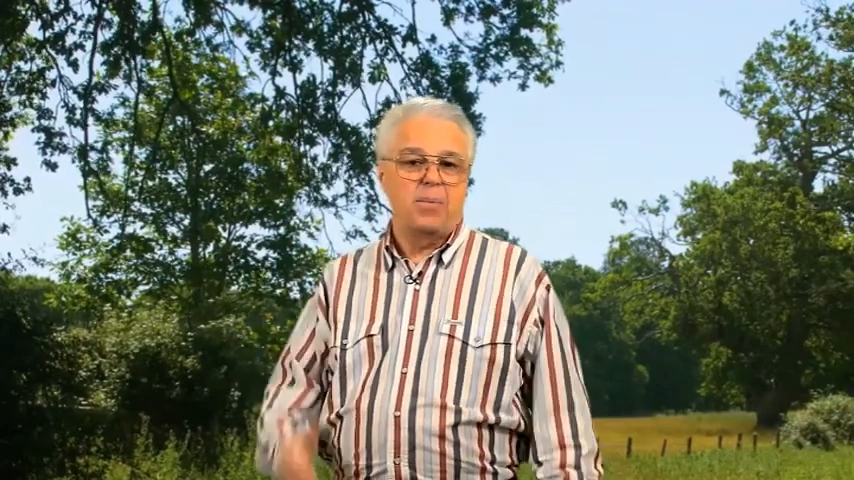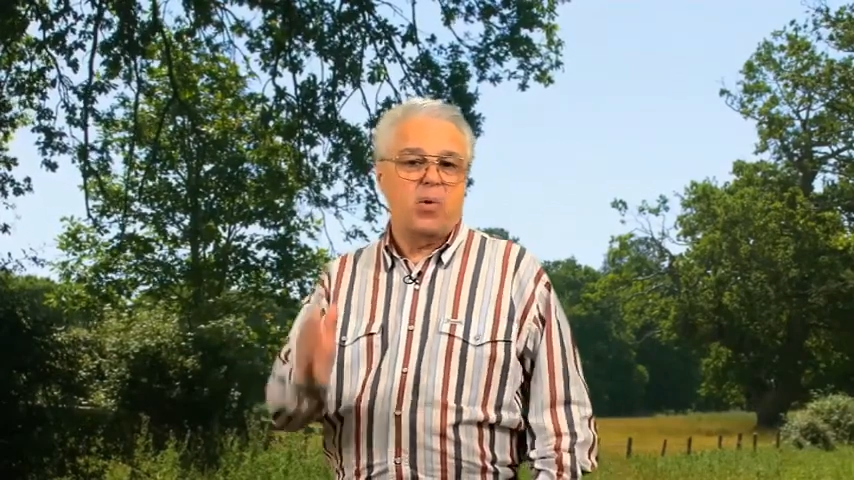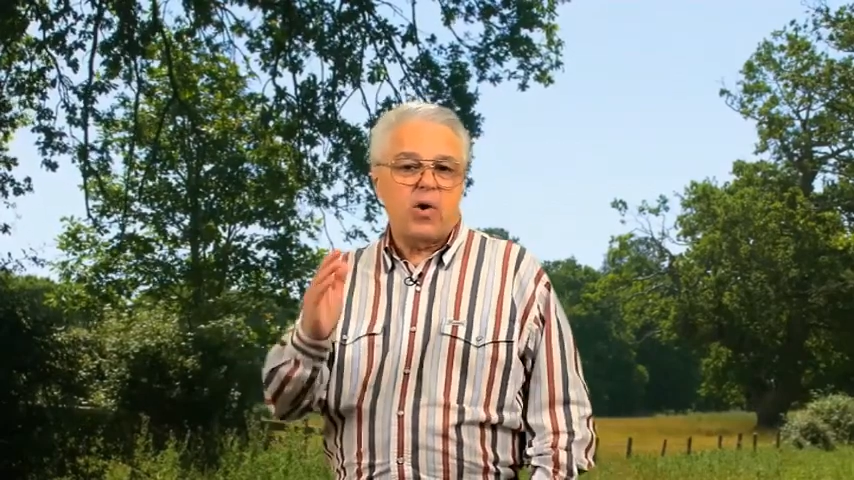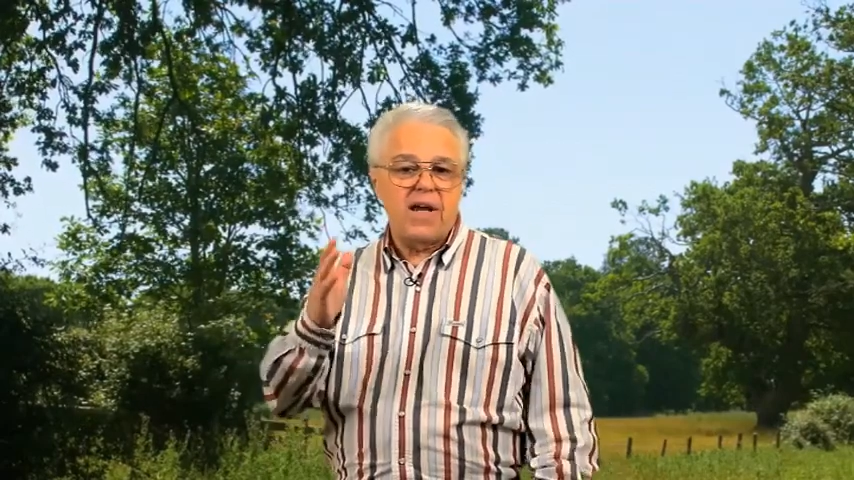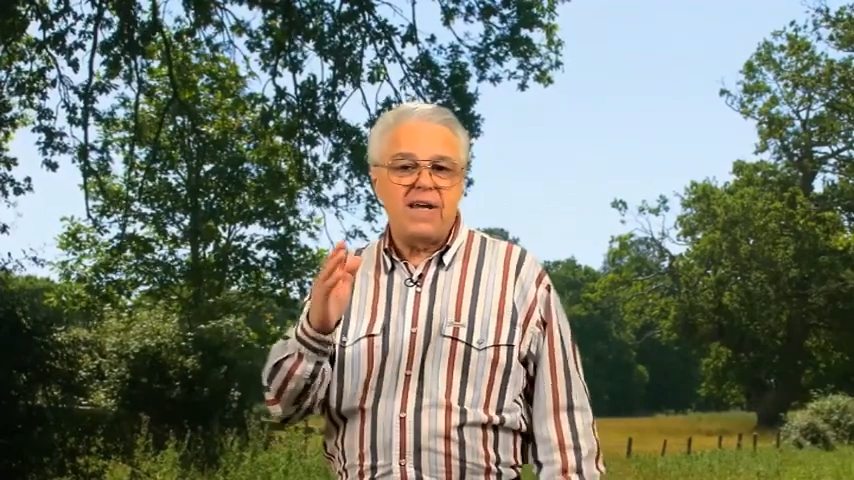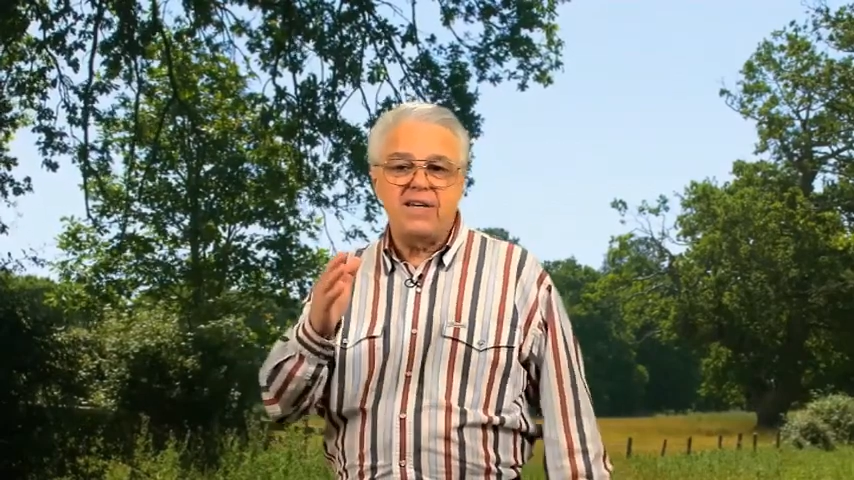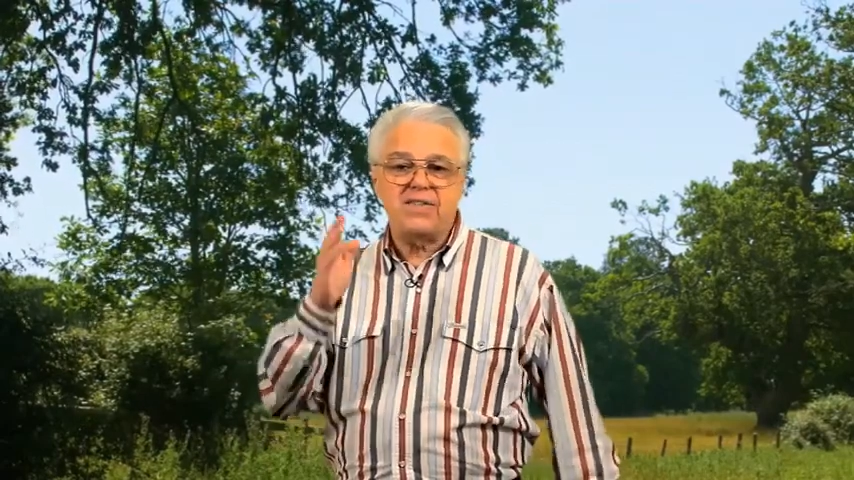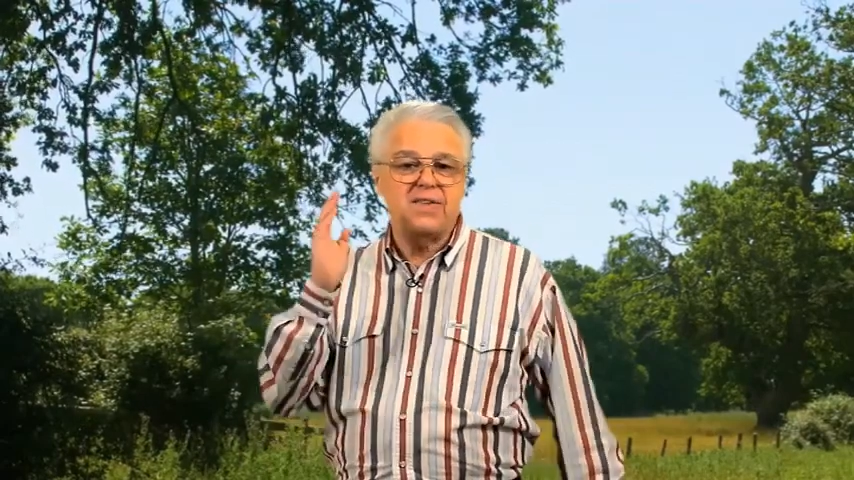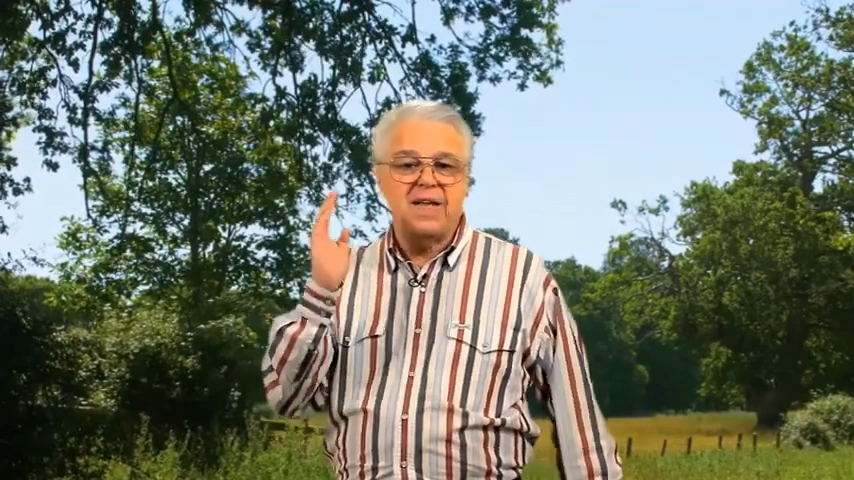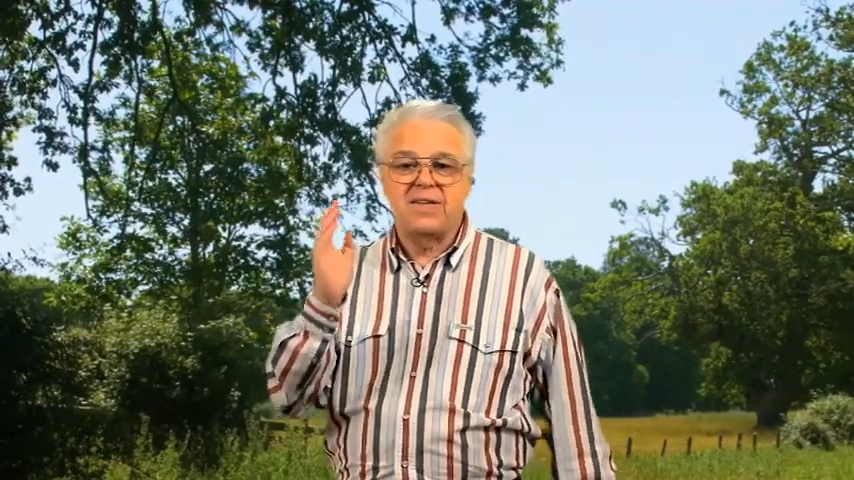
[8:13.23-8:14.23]

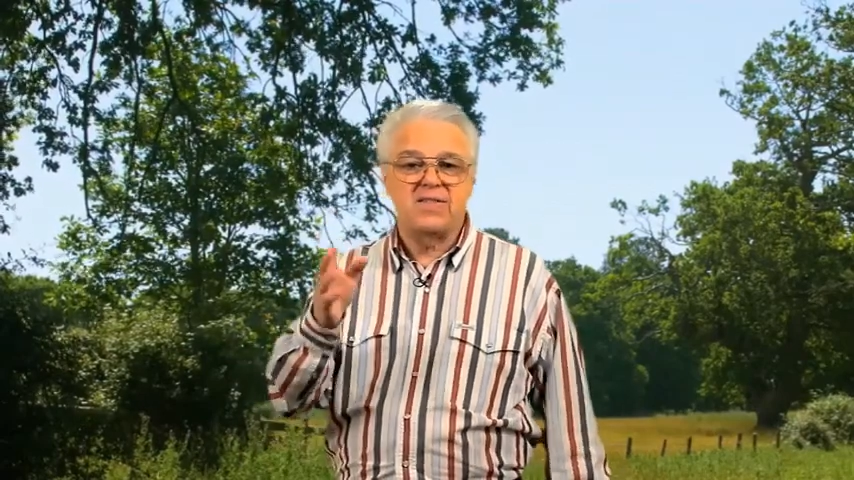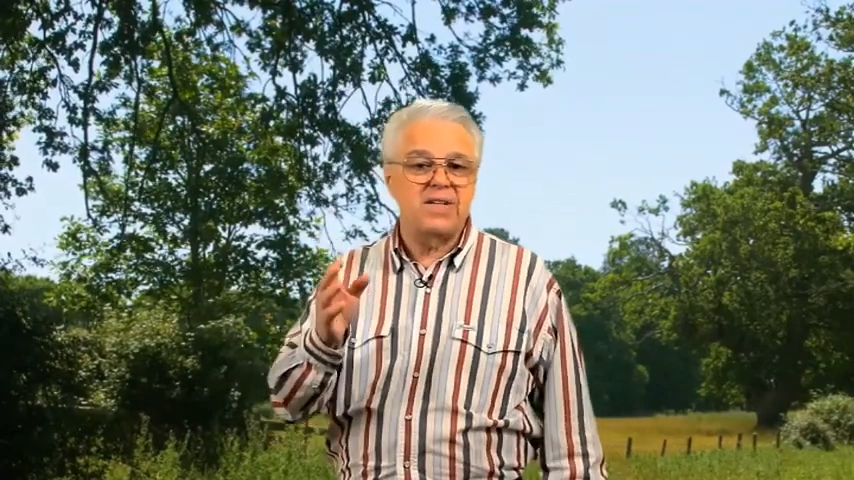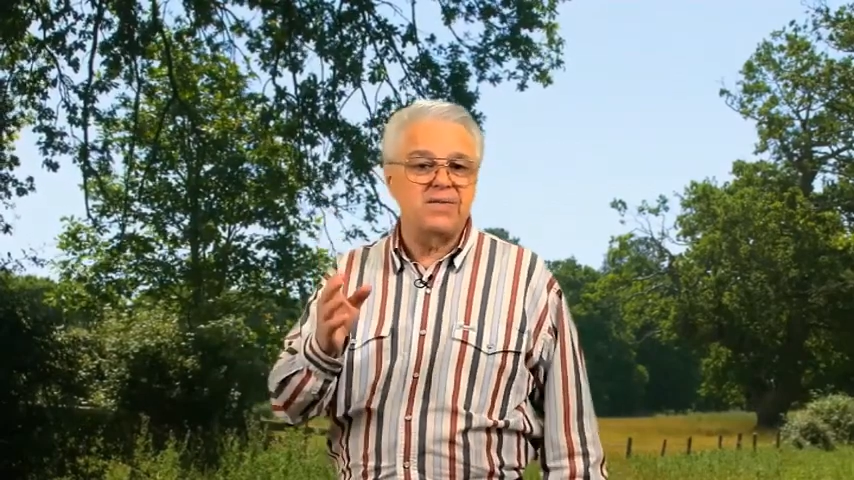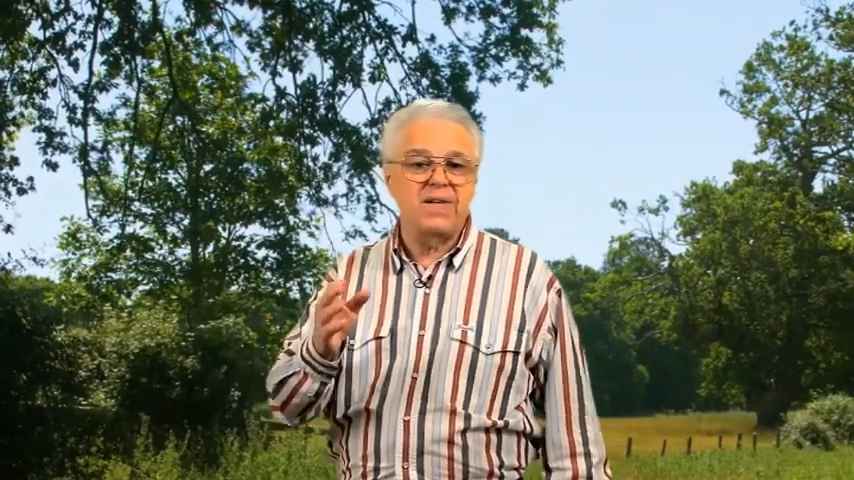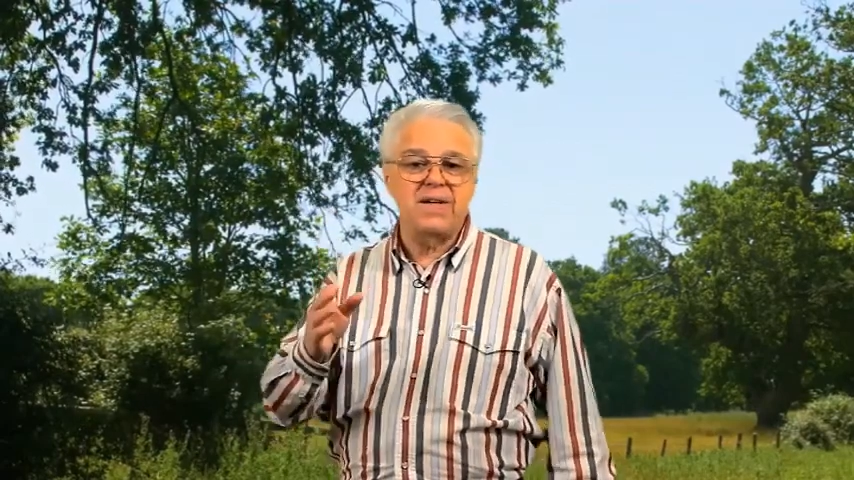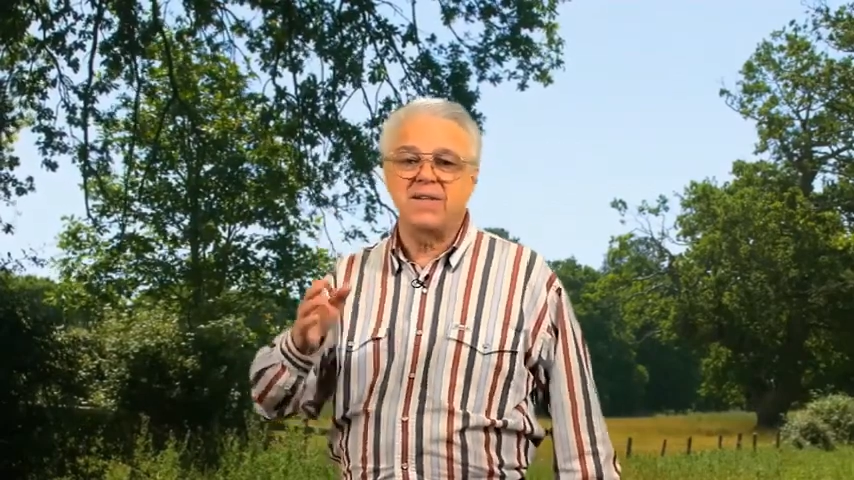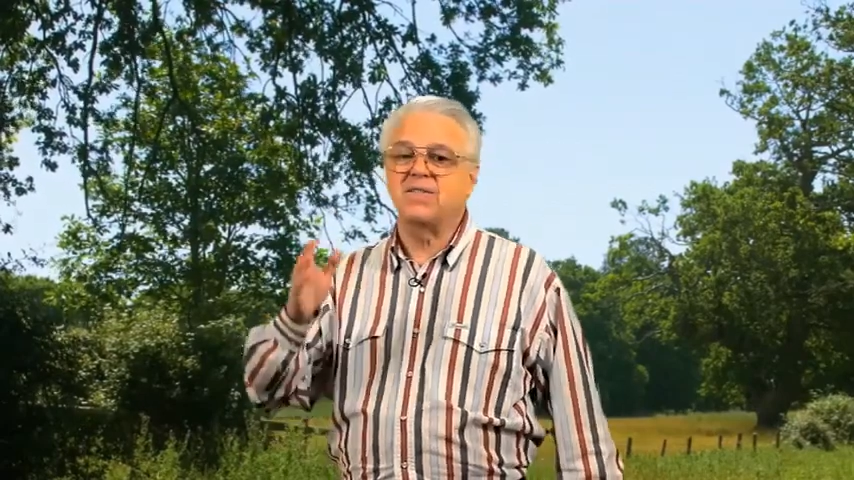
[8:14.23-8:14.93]
praise, thanksgiving,